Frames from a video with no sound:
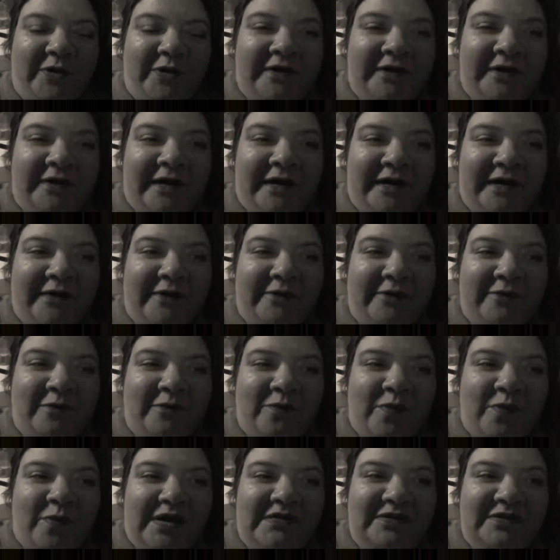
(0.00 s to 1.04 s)
I
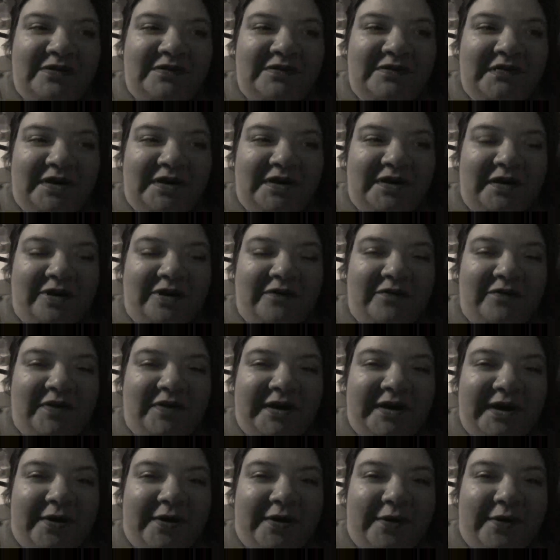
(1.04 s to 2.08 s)
want to see a
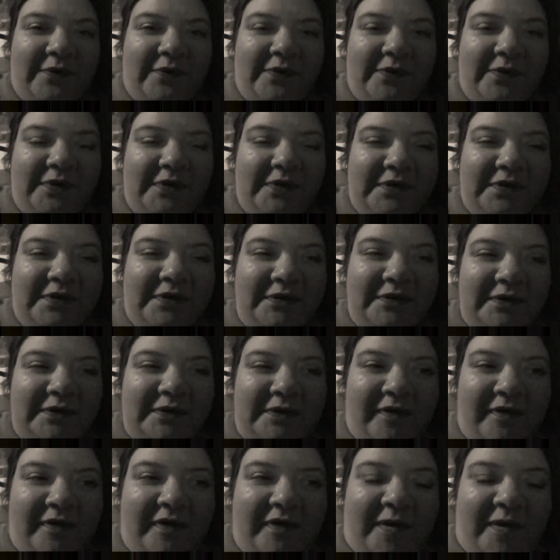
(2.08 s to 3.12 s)
video
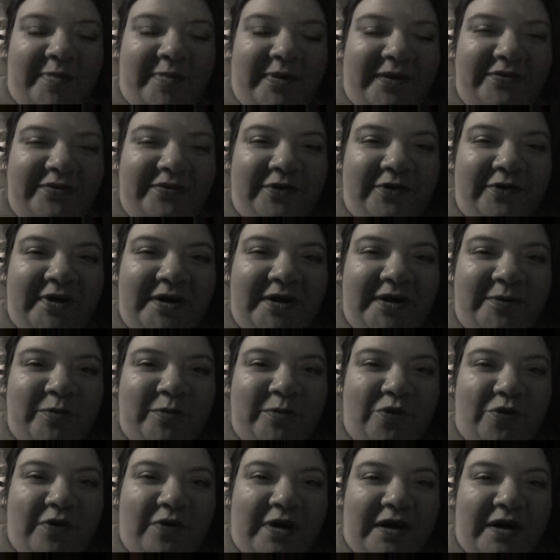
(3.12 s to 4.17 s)
about the
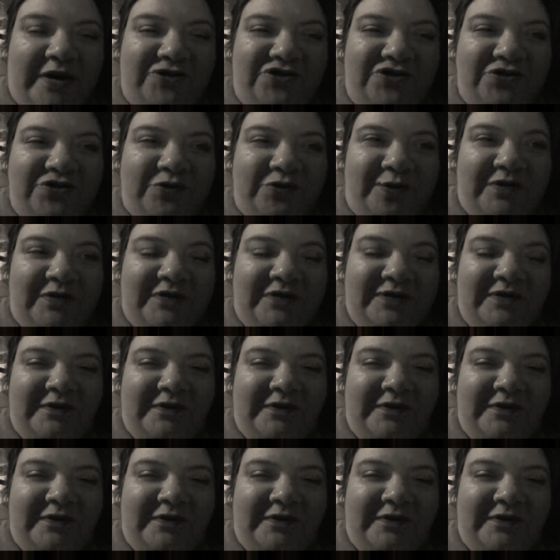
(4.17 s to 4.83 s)
rainbow crotch shorts.